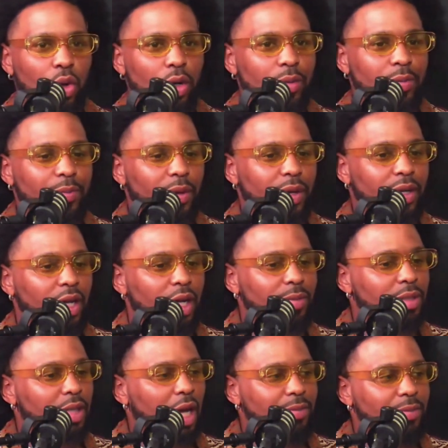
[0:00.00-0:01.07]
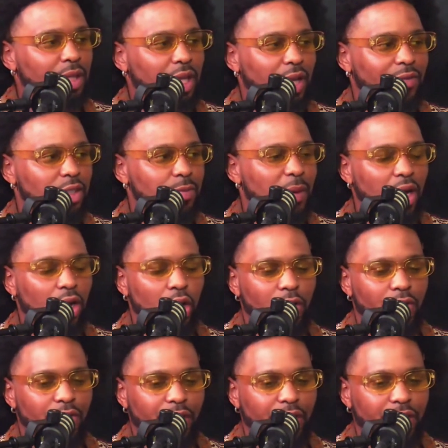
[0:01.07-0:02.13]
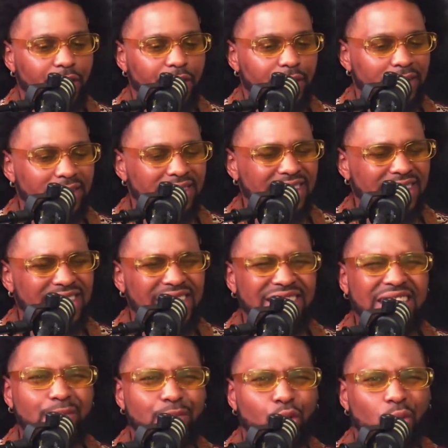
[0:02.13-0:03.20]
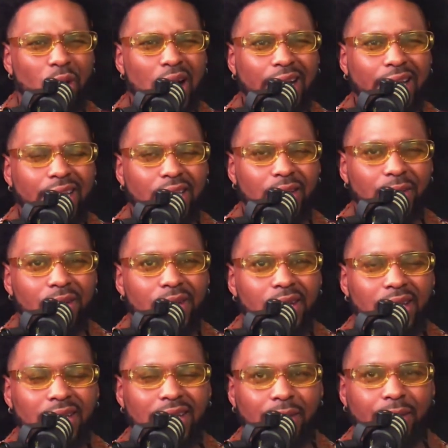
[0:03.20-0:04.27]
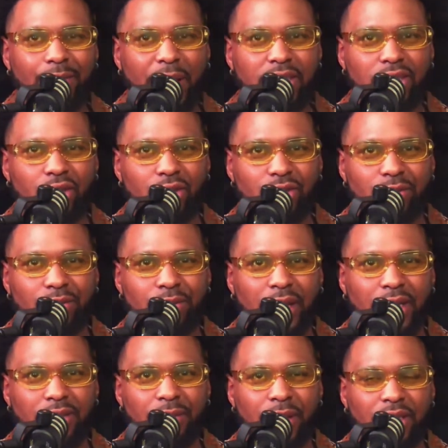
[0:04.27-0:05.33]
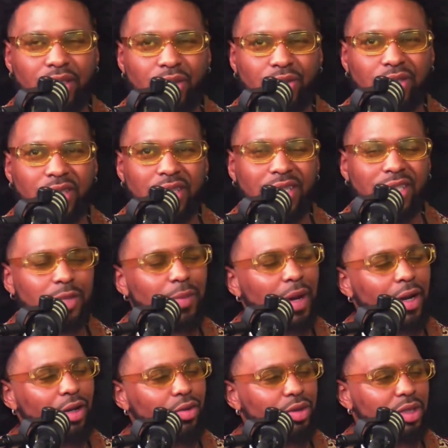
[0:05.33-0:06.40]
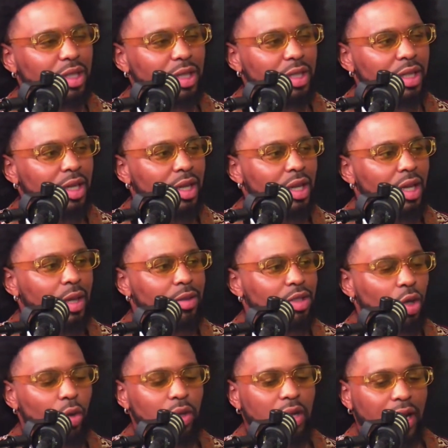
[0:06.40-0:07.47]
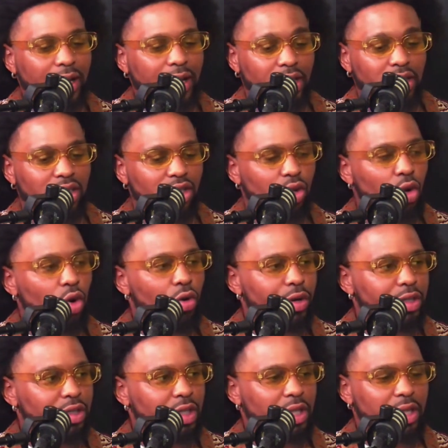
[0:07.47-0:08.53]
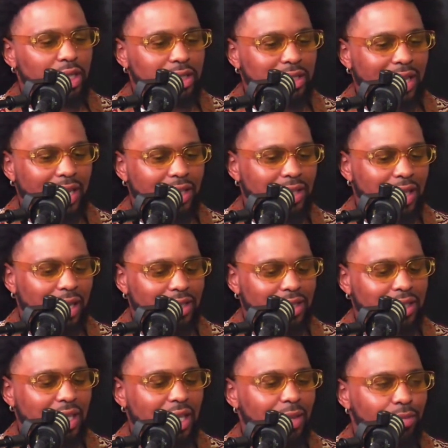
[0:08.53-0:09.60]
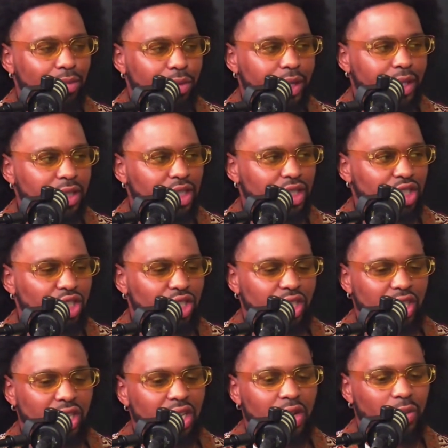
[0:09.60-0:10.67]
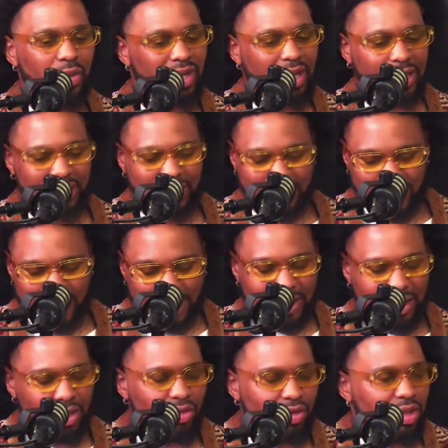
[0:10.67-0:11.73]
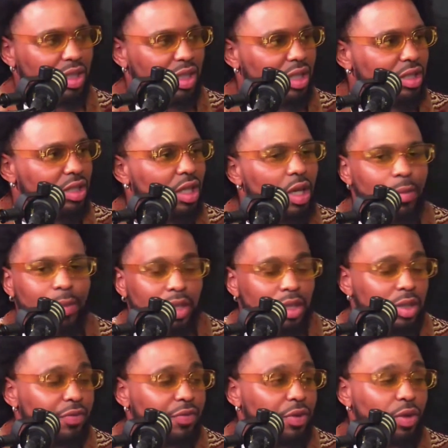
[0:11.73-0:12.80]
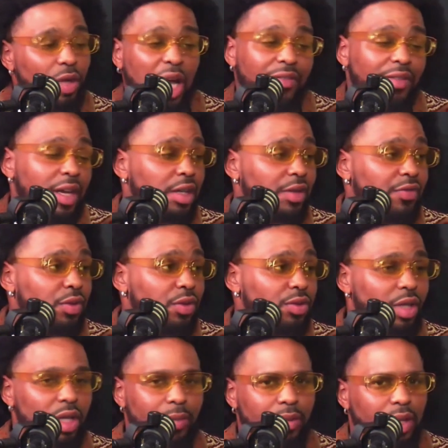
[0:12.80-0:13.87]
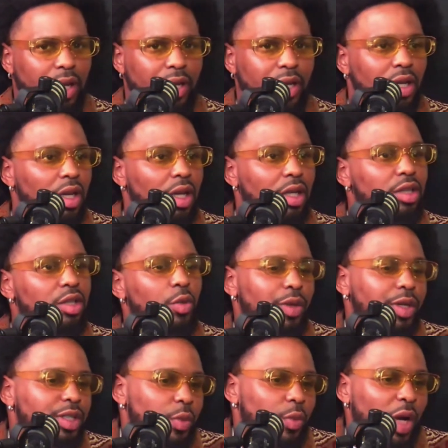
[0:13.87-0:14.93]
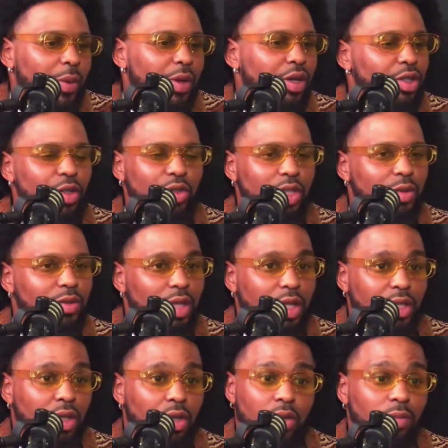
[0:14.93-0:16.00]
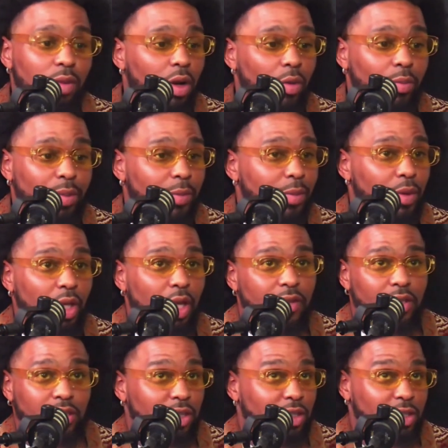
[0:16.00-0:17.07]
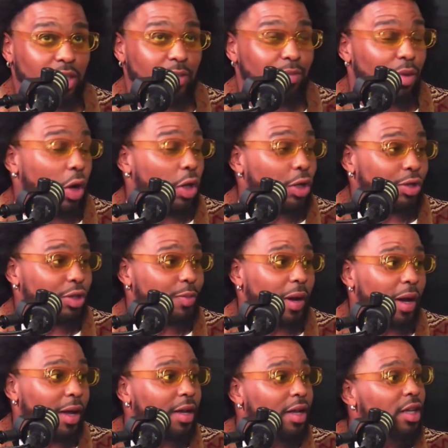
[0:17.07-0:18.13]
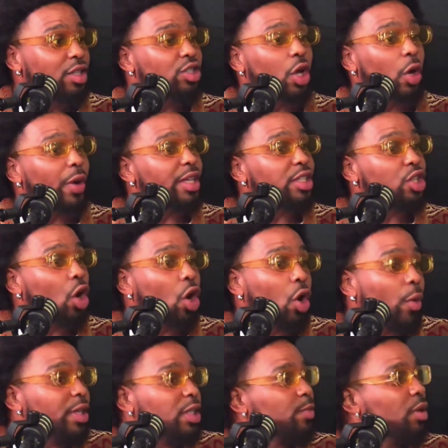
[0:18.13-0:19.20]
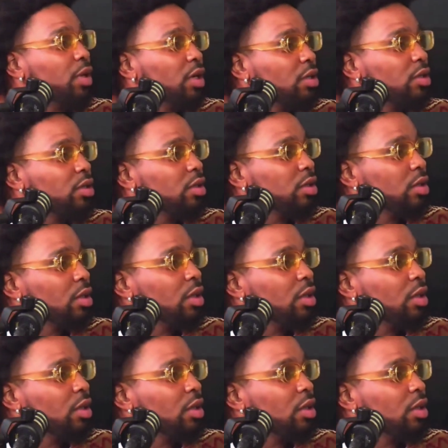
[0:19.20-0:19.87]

but up top they have this spot called Vera, and it's, I think it's like Moroccan and like Mexico City inspired cuisine. Wow. So like the decor is done as like slate bricks and shit. Wow. Or, like, just nice little seats. But then the food, I haven't had the food there, but like the reason why we couldn't use it, he was like, "Yo, bro, people love this. This is the baller spot. It's always booked." So you're actually